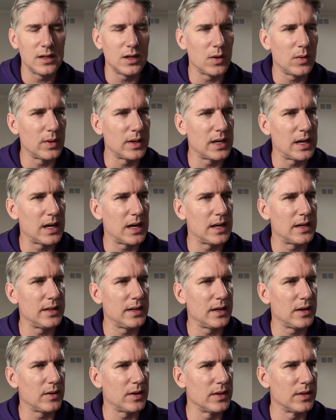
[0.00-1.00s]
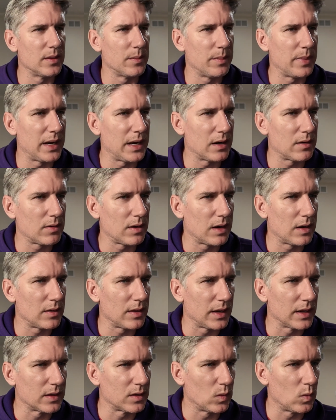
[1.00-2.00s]
going on there in the background,
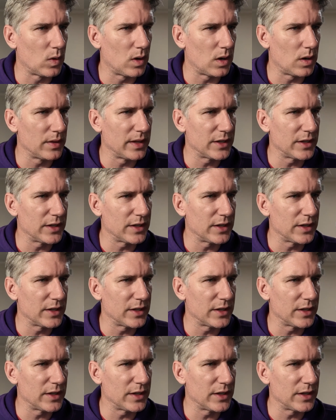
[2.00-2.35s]
like the wall.